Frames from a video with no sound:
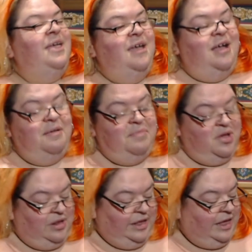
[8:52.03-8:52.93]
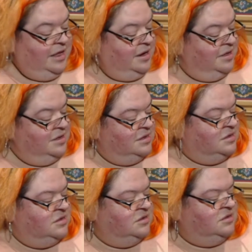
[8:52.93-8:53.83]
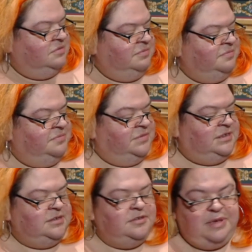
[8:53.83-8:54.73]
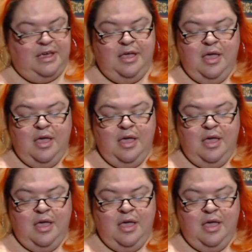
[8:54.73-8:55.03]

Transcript: I'm modeling it. Excuse me.